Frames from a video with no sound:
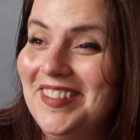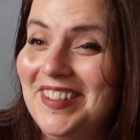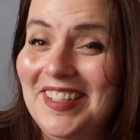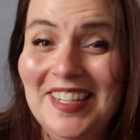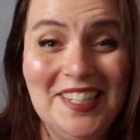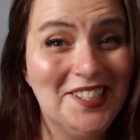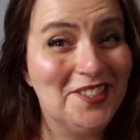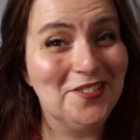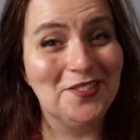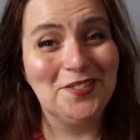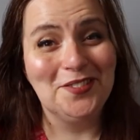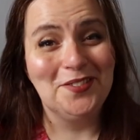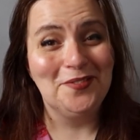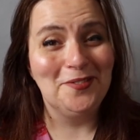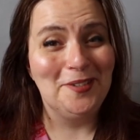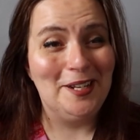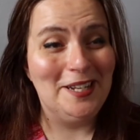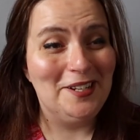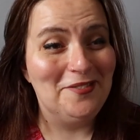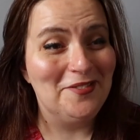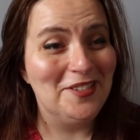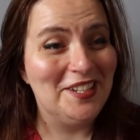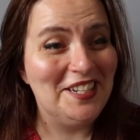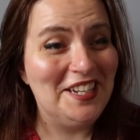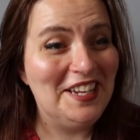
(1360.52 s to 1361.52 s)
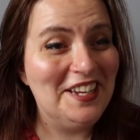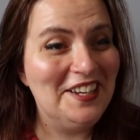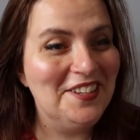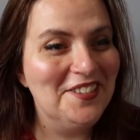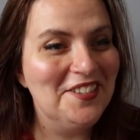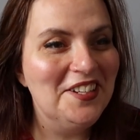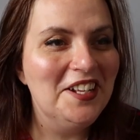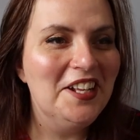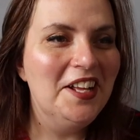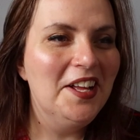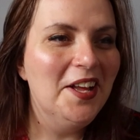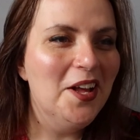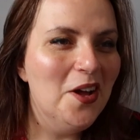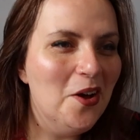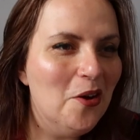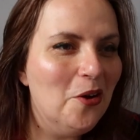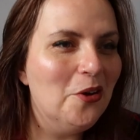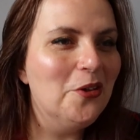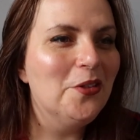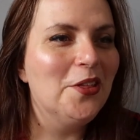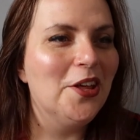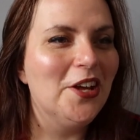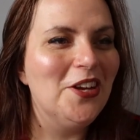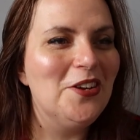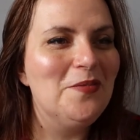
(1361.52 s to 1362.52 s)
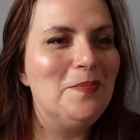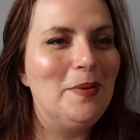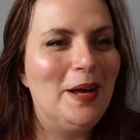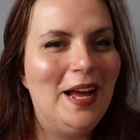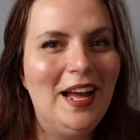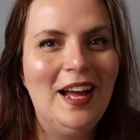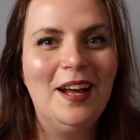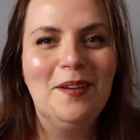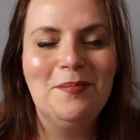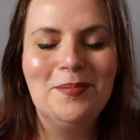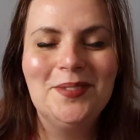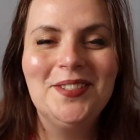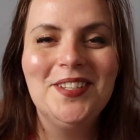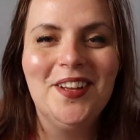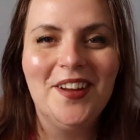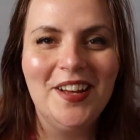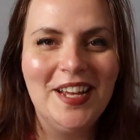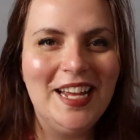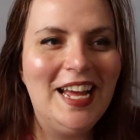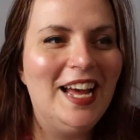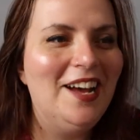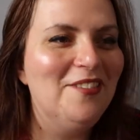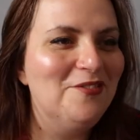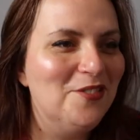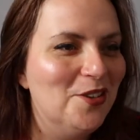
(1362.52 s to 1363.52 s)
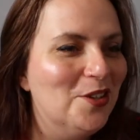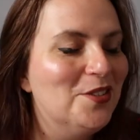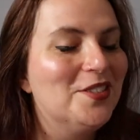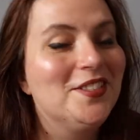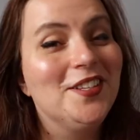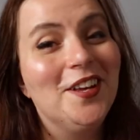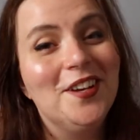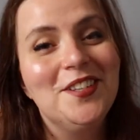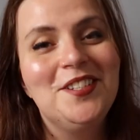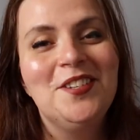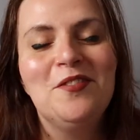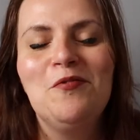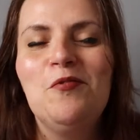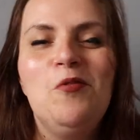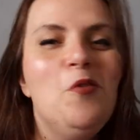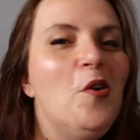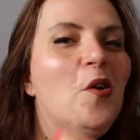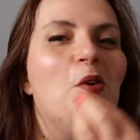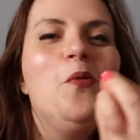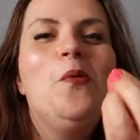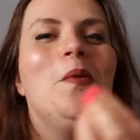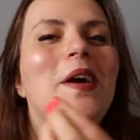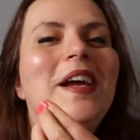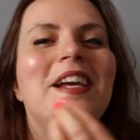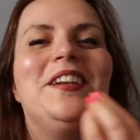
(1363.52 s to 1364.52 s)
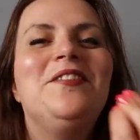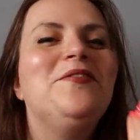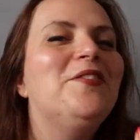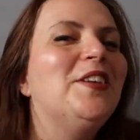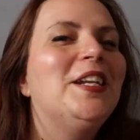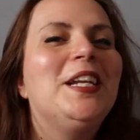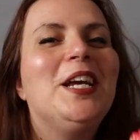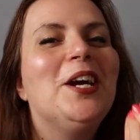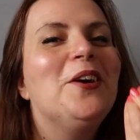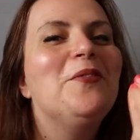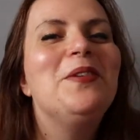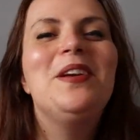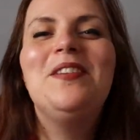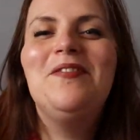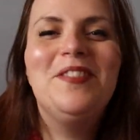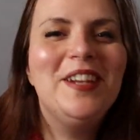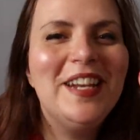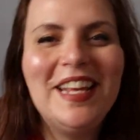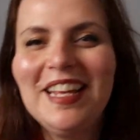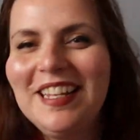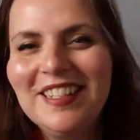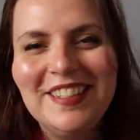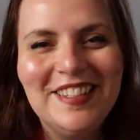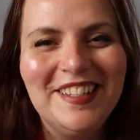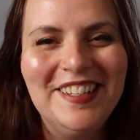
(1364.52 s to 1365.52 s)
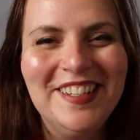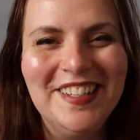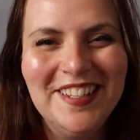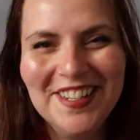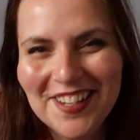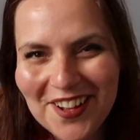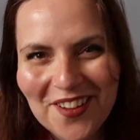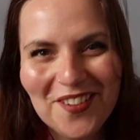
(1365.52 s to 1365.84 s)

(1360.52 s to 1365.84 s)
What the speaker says: this was a weird video, although perhaps I have lost sight of what a weird video even is